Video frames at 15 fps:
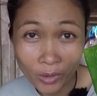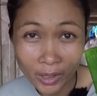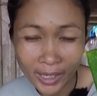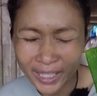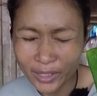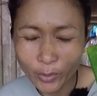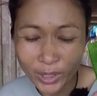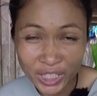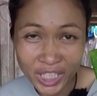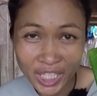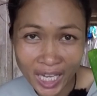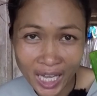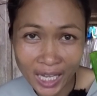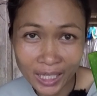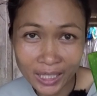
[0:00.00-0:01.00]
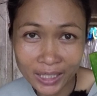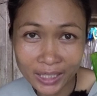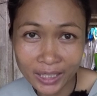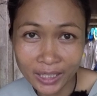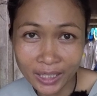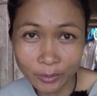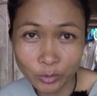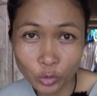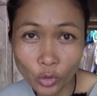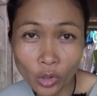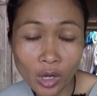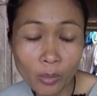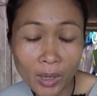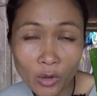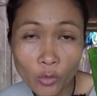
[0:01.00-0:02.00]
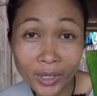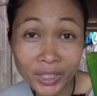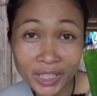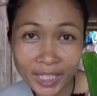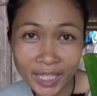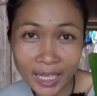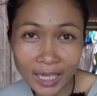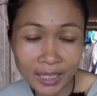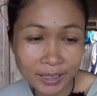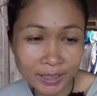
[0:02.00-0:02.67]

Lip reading: 1 year, have to grow about 1 year.